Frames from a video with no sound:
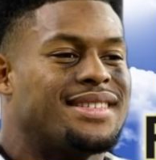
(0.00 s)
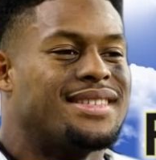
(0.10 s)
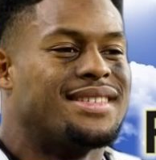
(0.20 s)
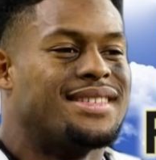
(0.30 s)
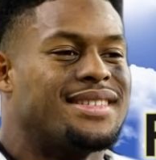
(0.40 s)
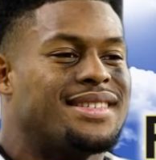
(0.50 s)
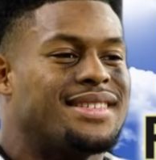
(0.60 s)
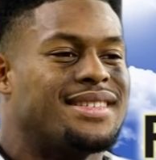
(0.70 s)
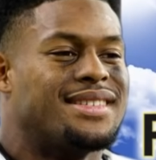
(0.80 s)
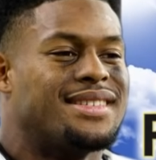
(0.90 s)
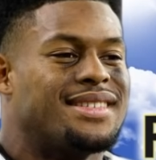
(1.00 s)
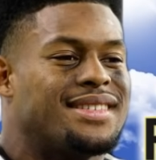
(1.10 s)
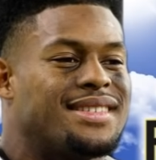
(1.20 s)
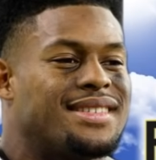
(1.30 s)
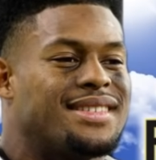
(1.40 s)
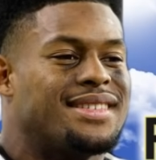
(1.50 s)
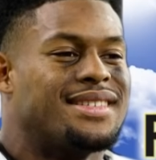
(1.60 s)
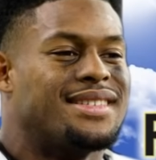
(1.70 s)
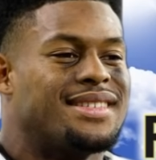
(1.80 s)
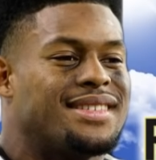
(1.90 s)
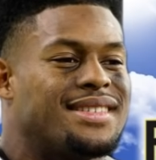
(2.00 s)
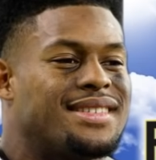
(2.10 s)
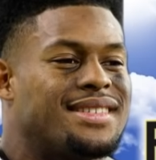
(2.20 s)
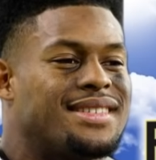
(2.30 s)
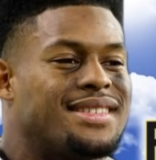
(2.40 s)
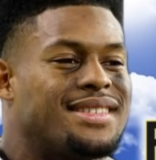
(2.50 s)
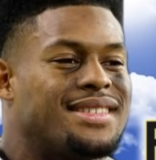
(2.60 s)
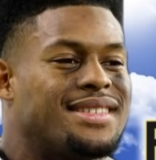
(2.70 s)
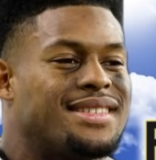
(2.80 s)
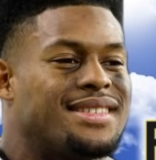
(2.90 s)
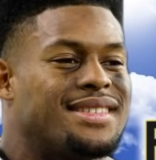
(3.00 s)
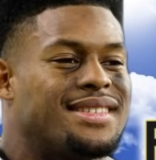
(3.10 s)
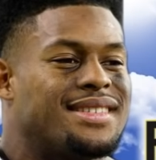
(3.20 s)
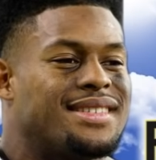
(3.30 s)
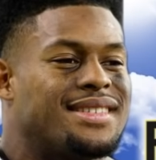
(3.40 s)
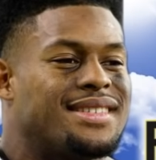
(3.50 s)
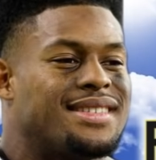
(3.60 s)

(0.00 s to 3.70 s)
The person shown says nothing.